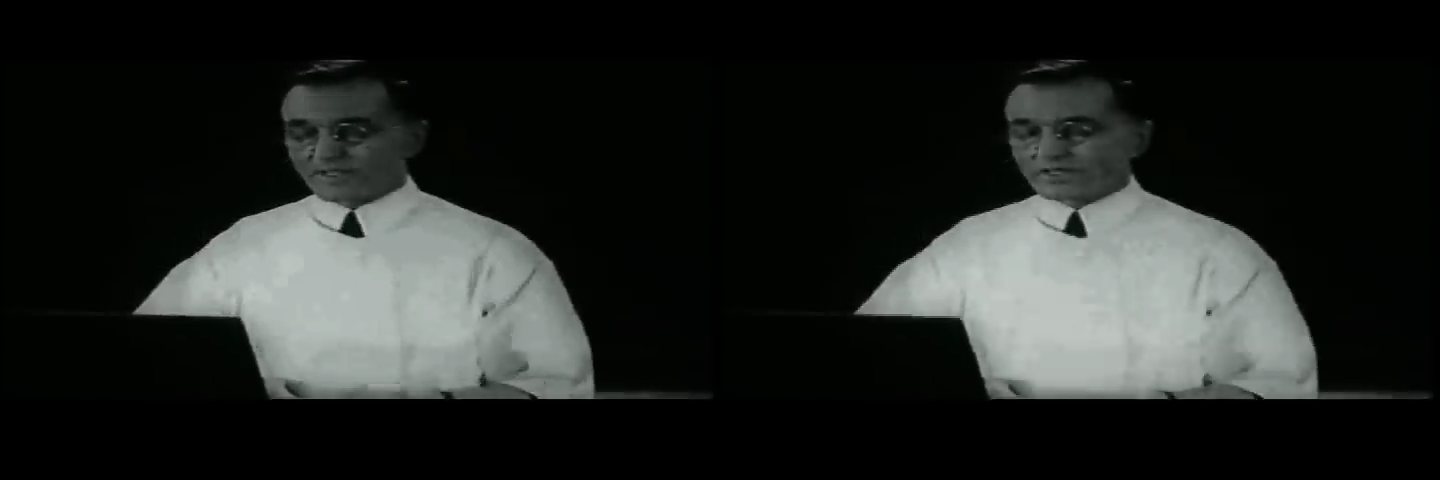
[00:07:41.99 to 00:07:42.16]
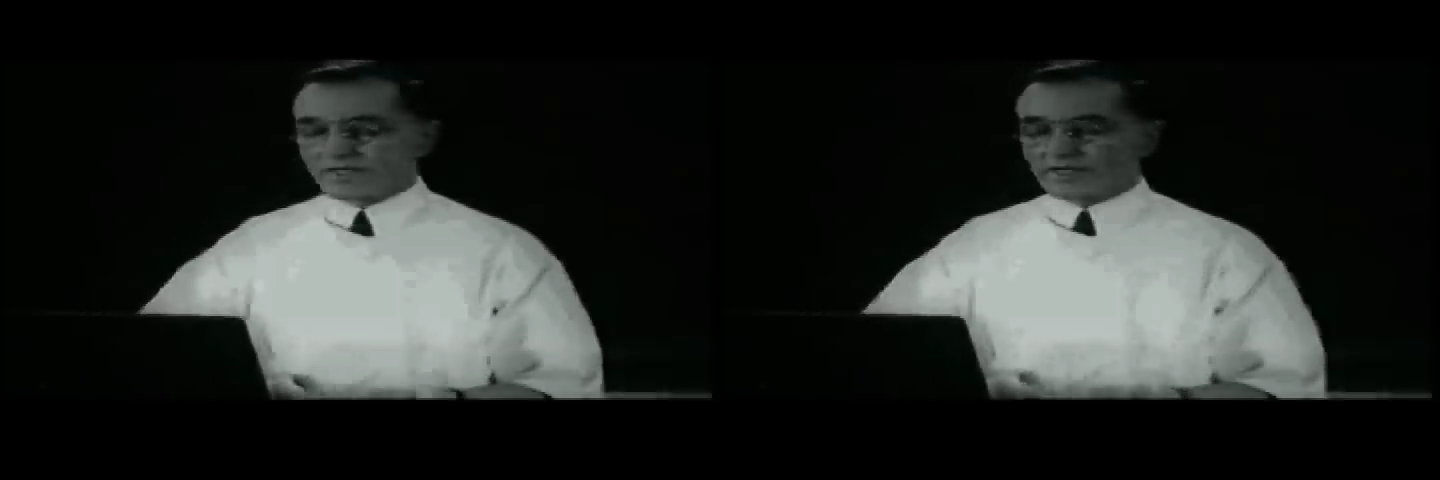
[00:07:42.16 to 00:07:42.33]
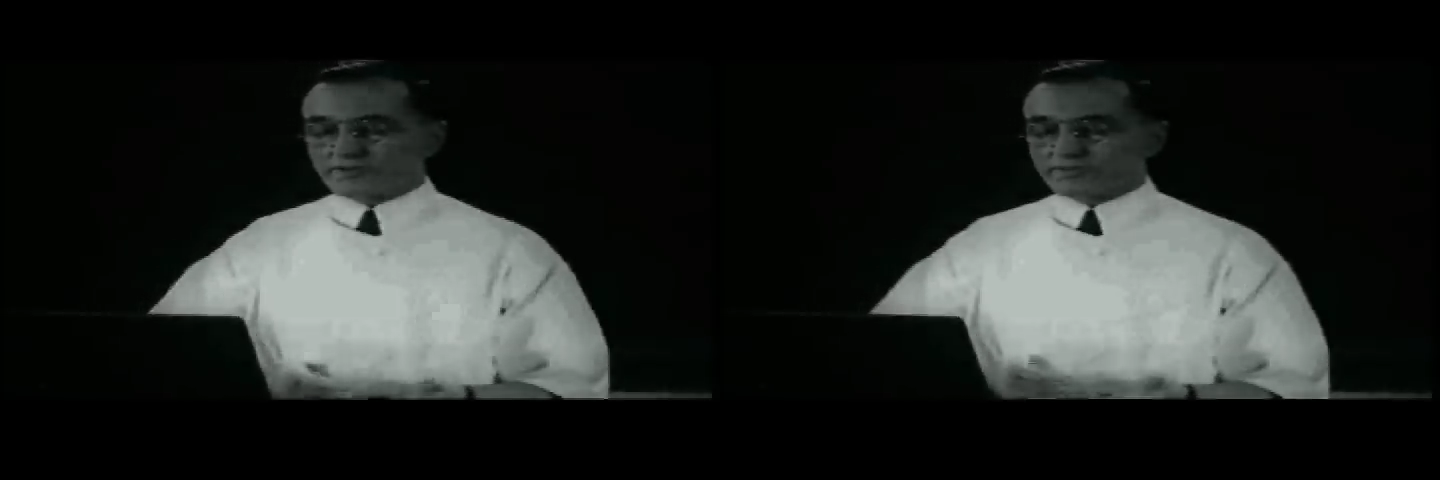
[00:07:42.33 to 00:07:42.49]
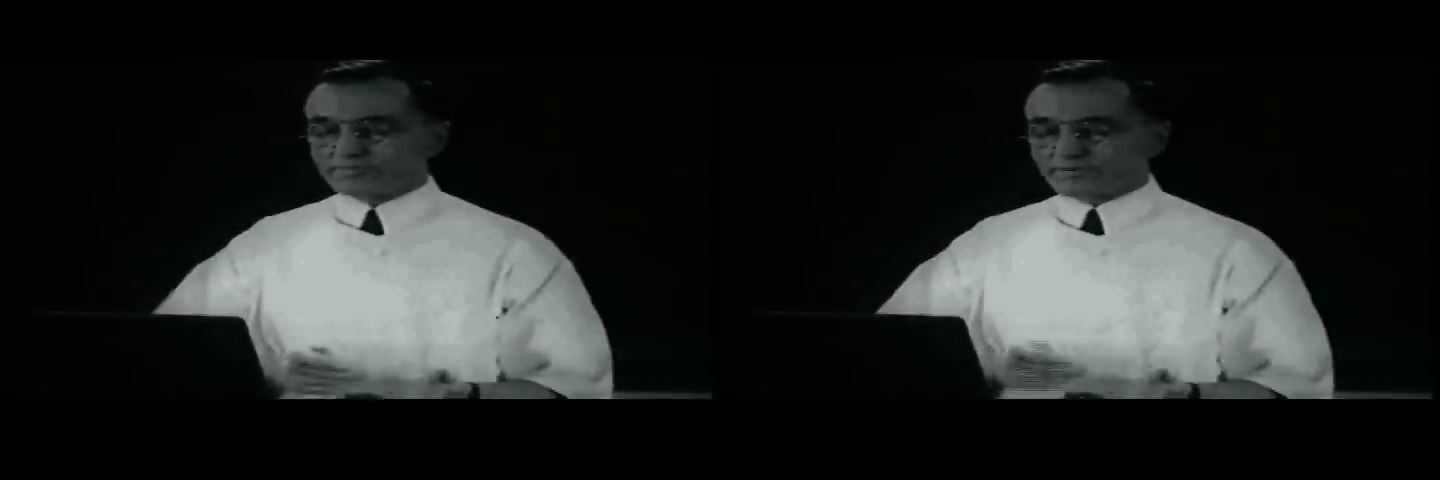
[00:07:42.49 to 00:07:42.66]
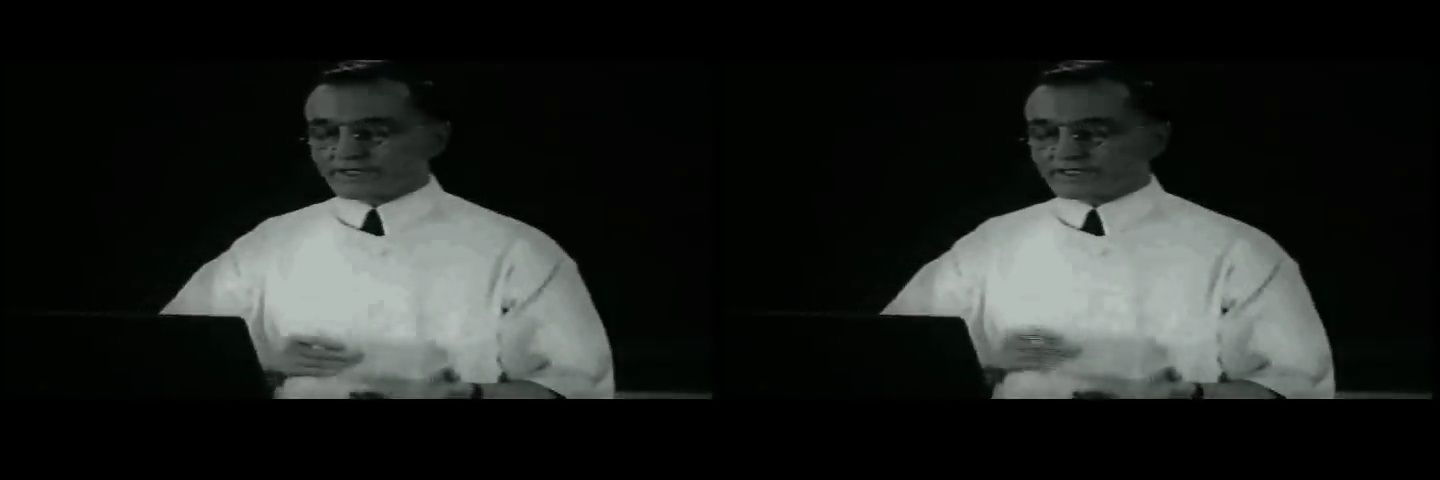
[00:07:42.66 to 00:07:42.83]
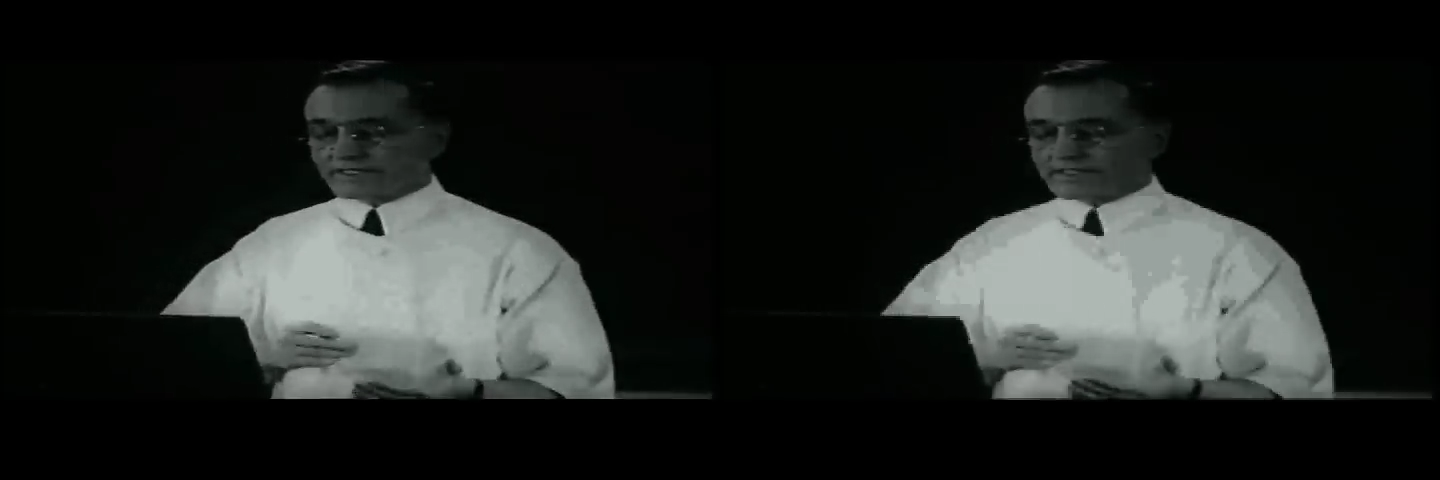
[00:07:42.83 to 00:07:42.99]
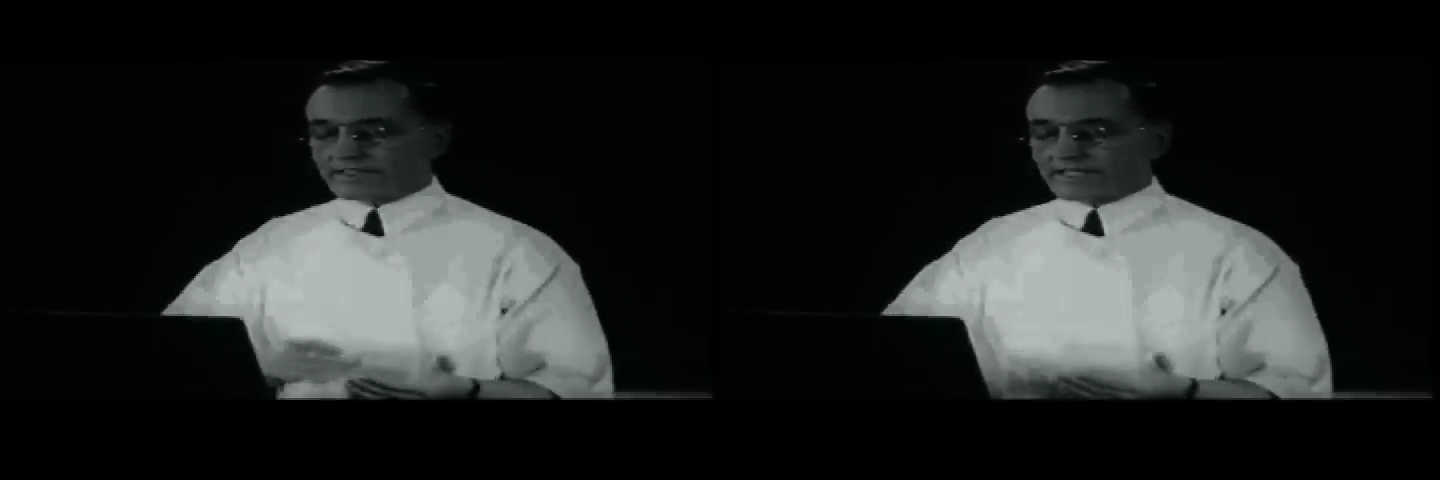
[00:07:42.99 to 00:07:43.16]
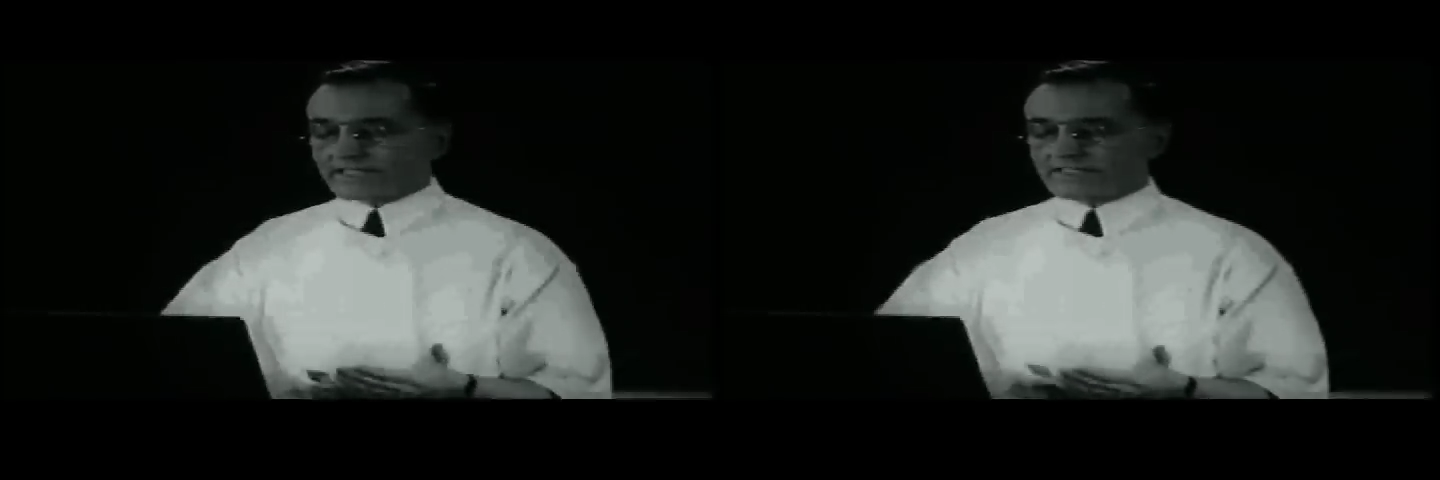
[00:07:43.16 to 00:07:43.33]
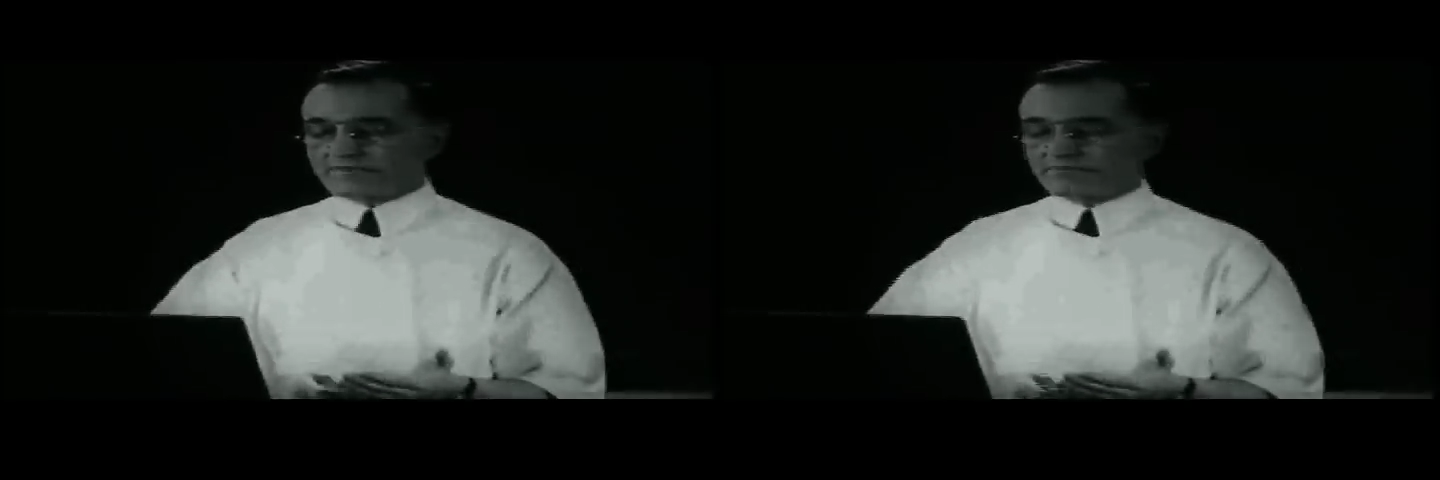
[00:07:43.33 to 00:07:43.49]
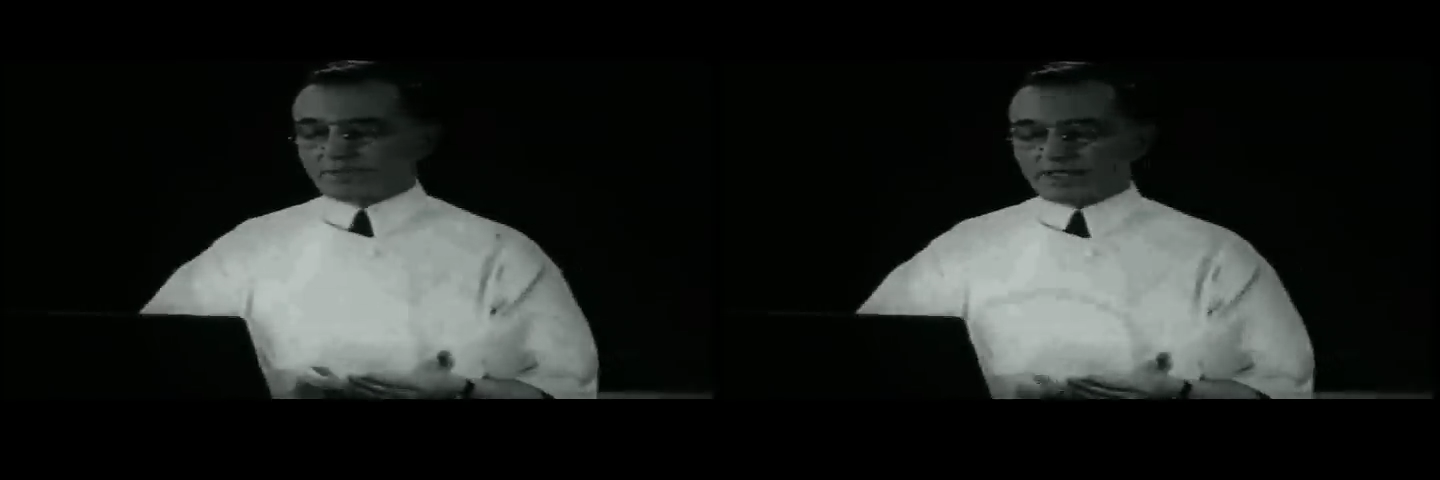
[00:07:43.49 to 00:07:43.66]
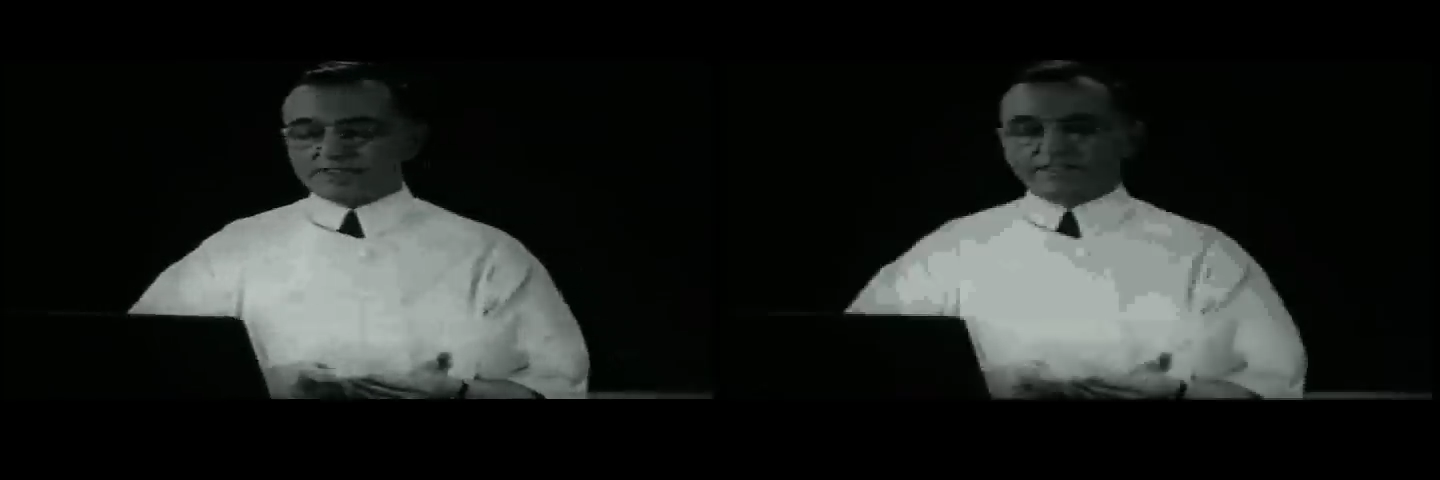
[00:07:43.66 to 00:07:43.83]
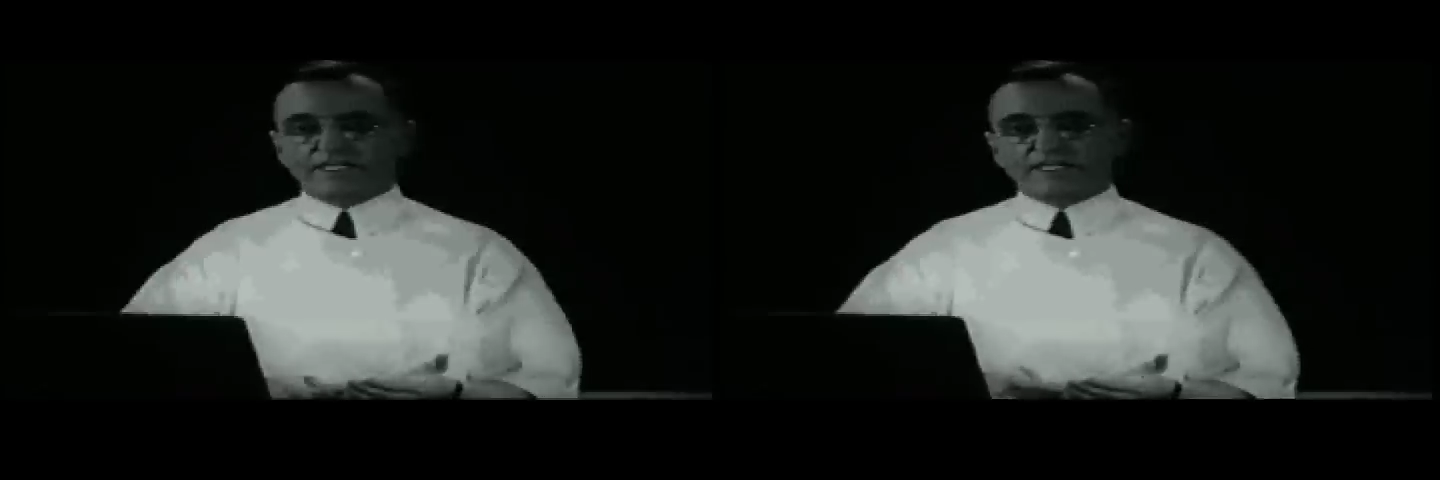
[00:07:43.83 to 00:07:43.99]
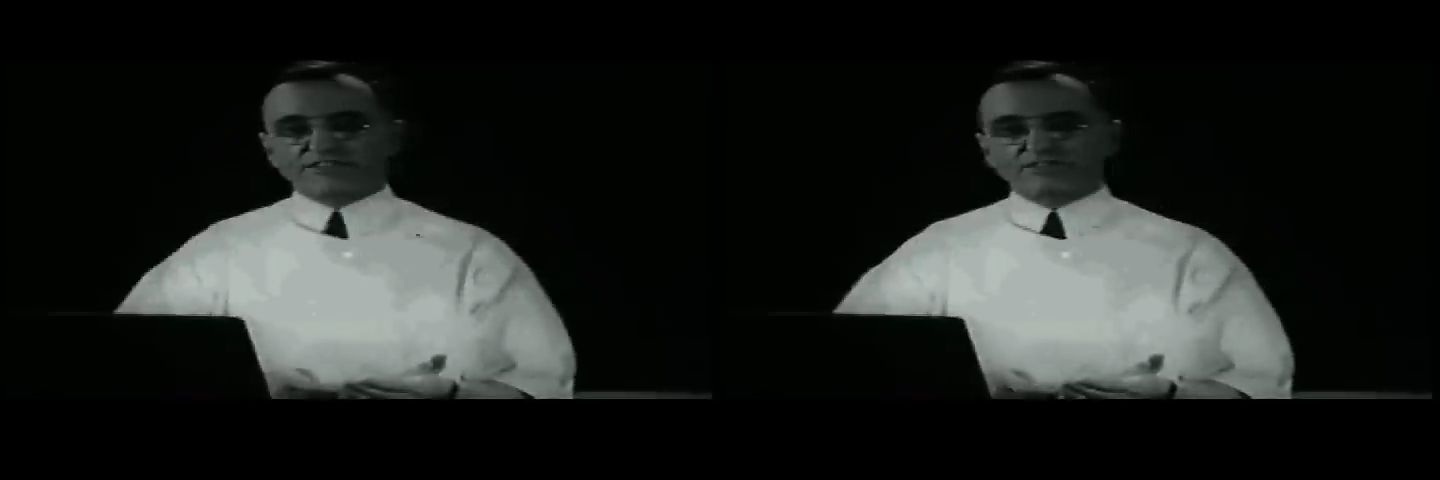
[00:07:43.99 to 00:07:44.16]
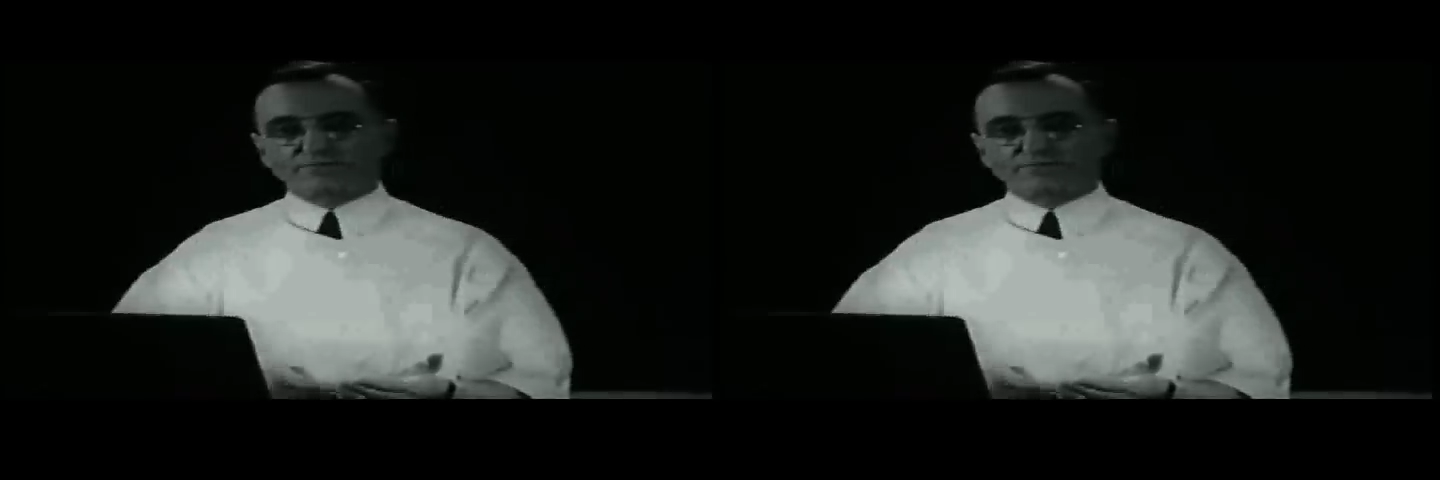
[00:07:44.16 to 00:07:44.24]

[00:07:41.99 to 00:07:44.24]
A repeatedly negative blood test